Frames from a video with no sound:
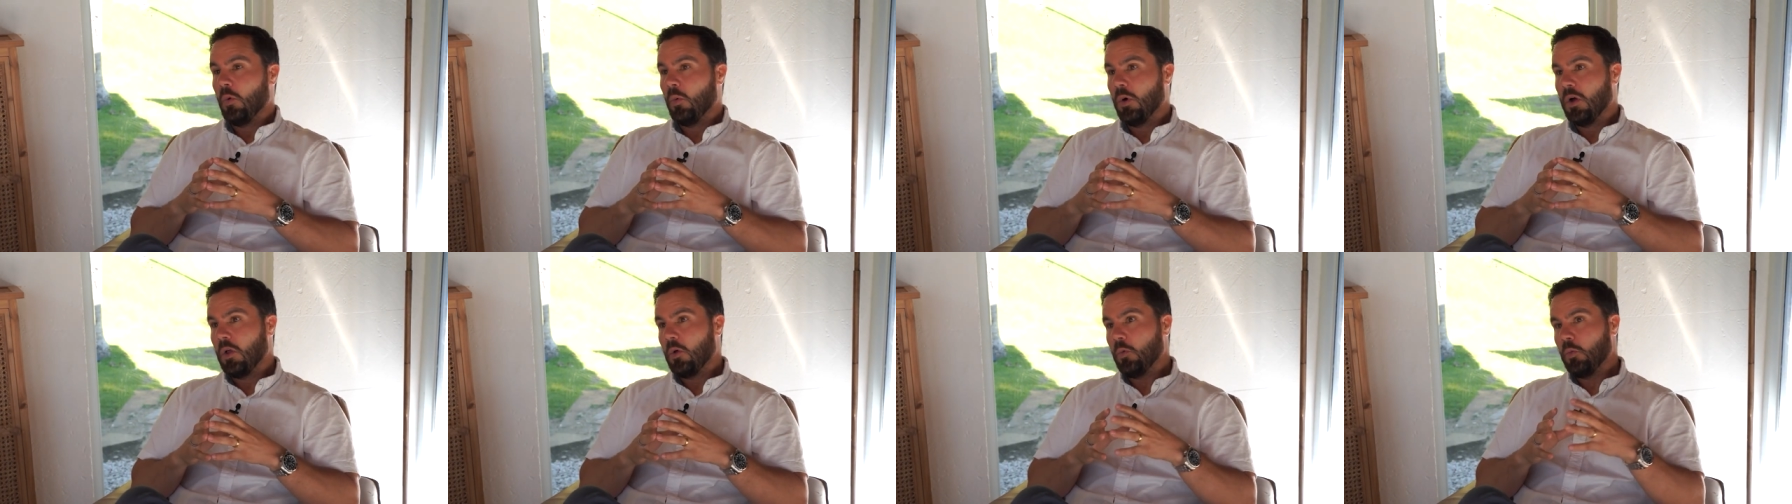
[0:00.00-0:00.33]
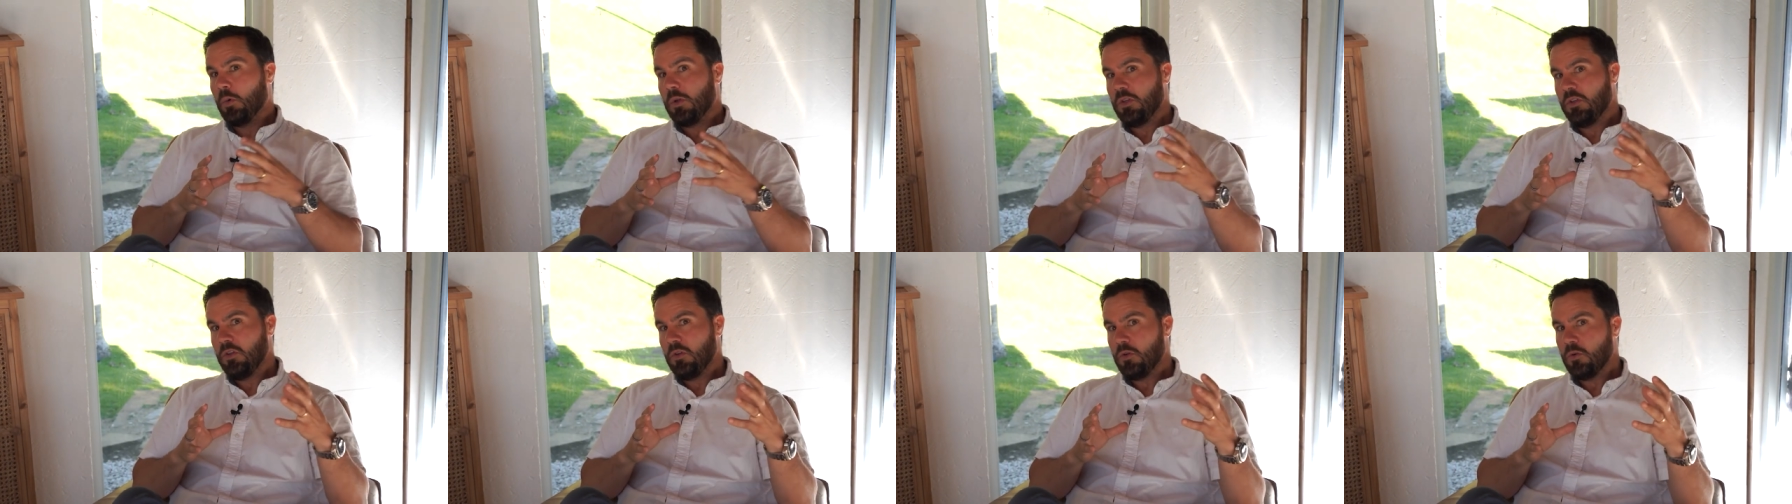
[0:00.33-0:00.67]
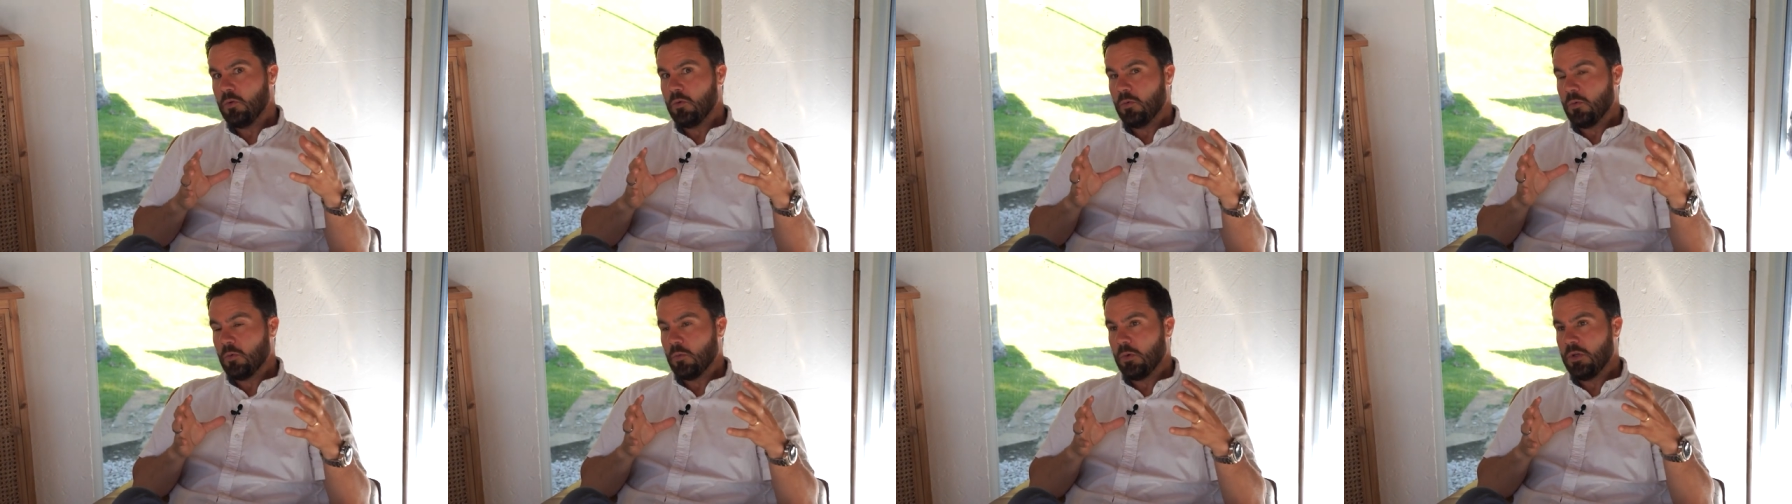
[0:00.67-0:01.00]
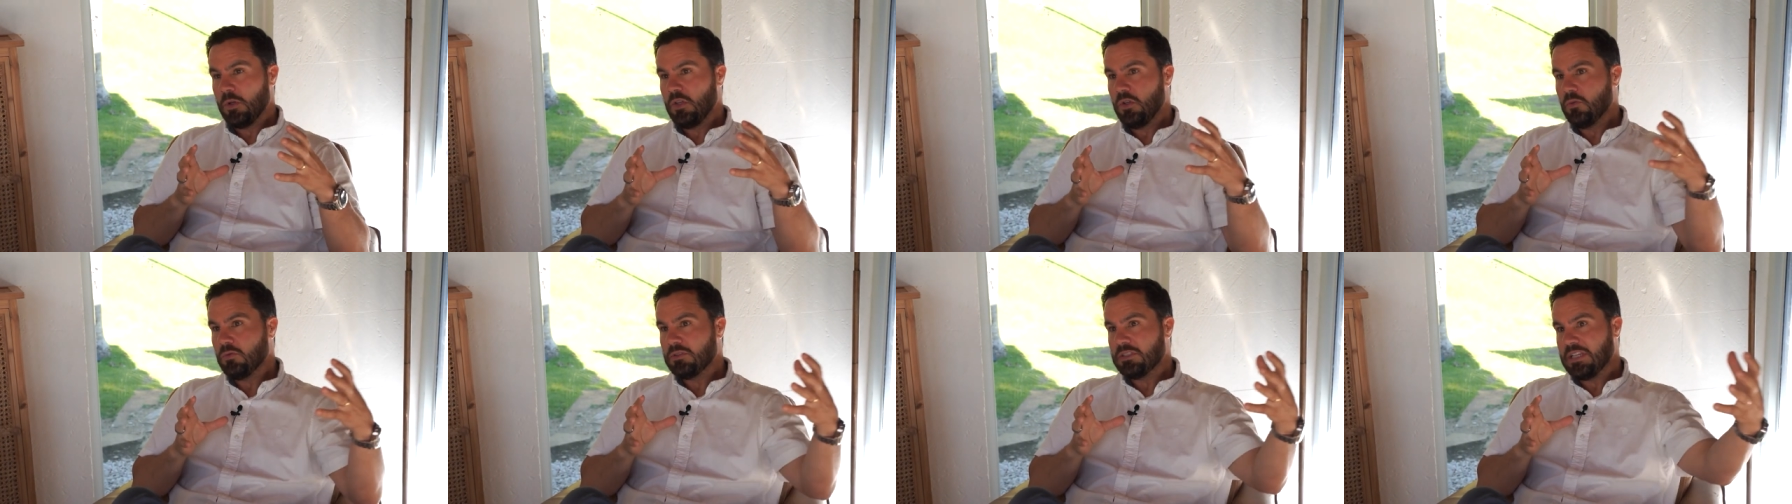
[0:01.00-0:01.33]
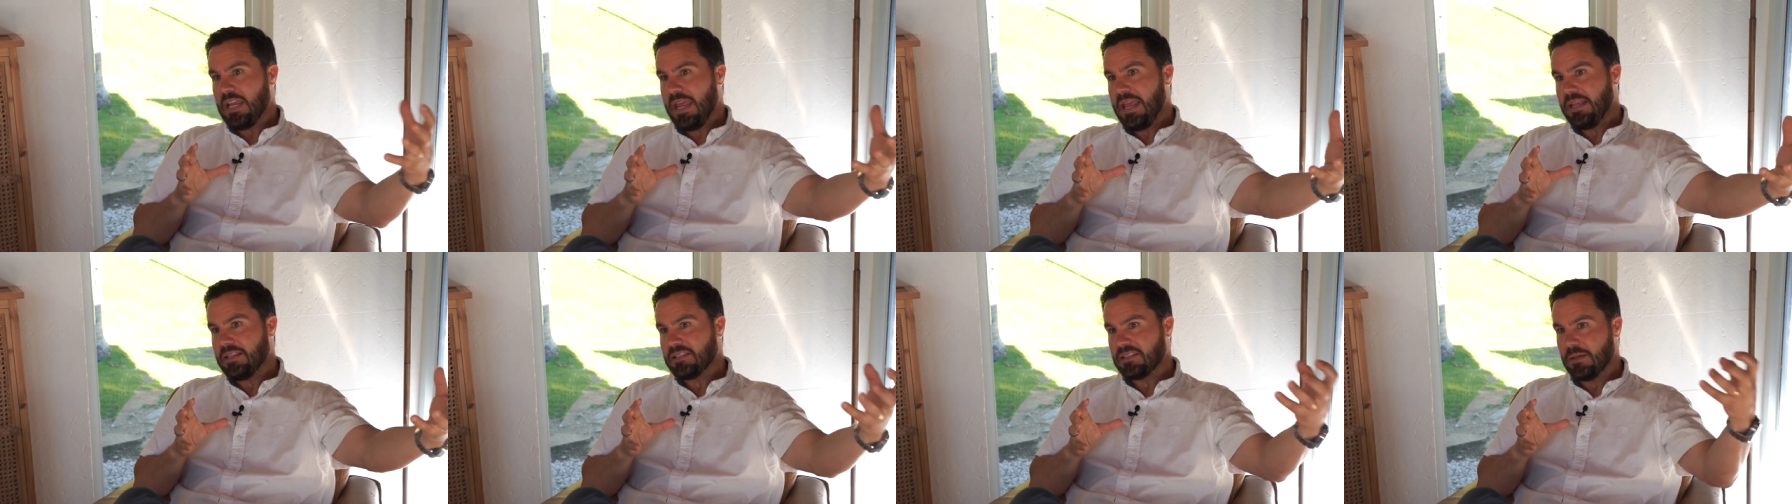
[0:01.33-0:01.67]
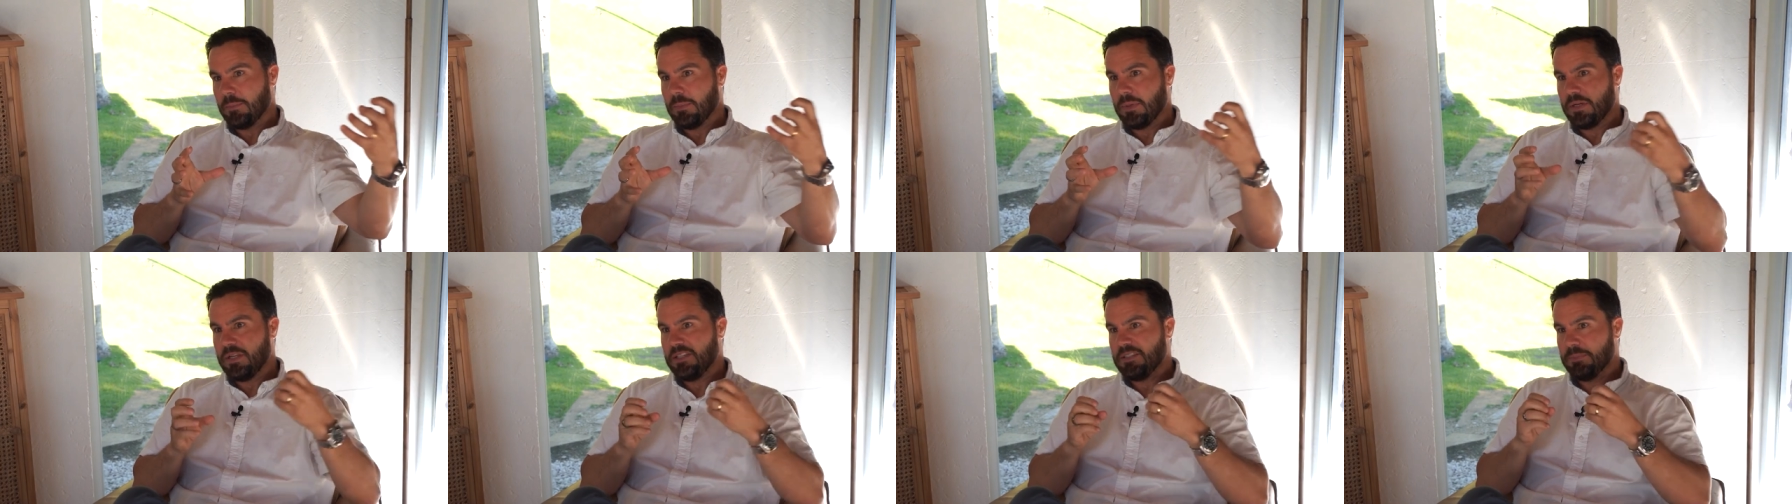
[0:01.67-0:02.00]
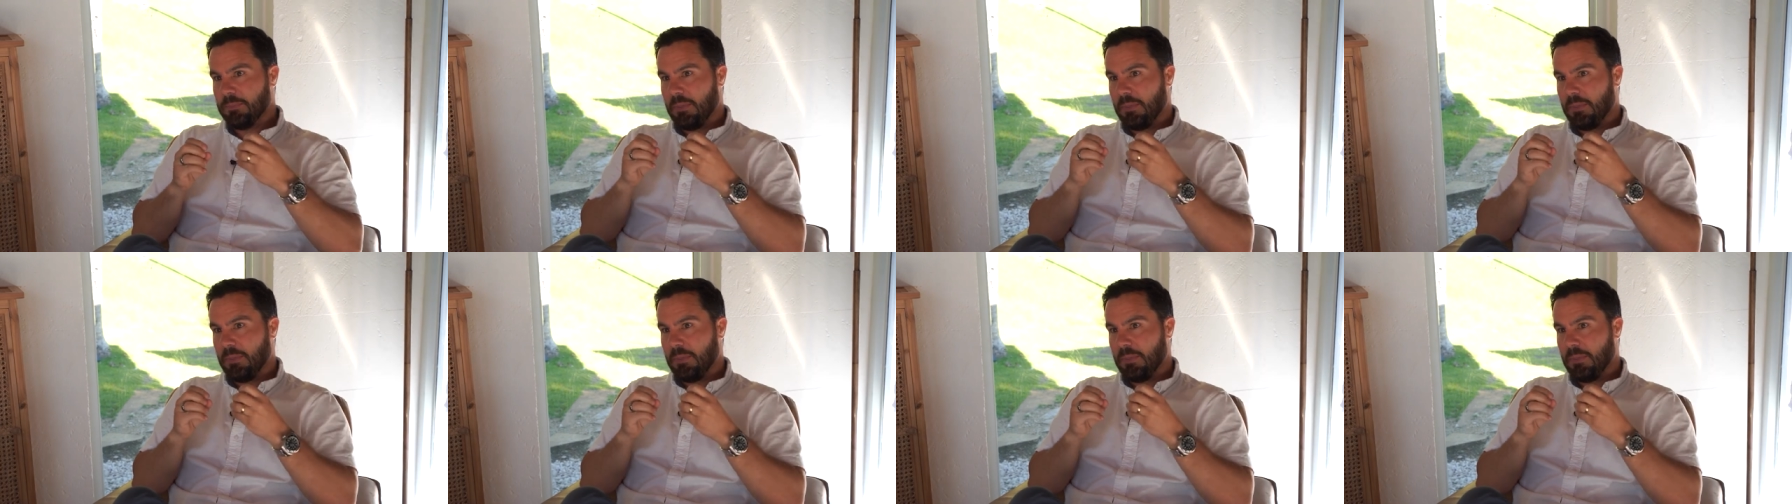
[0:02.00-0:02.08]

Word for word: well, when you when you take somebody's